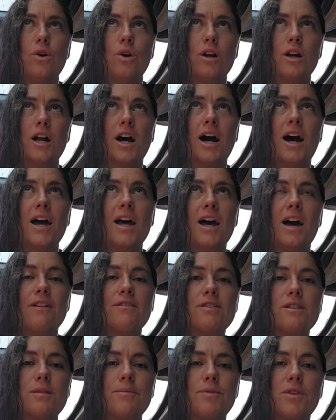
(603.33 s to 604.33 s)
or I
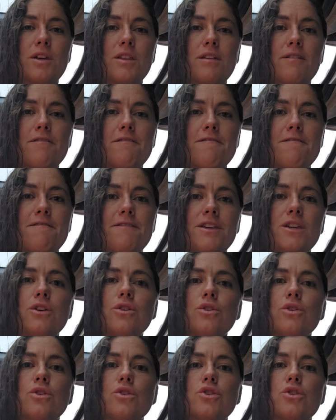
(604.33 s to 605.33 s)
have something that
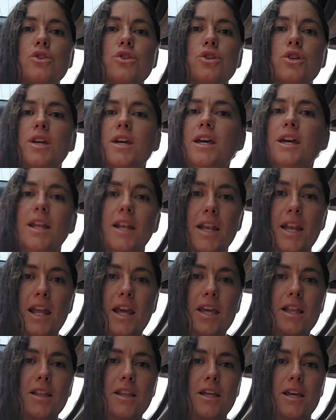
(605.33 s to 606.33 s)
feels
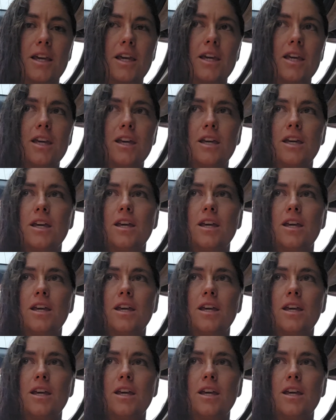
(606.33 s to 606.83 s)
innately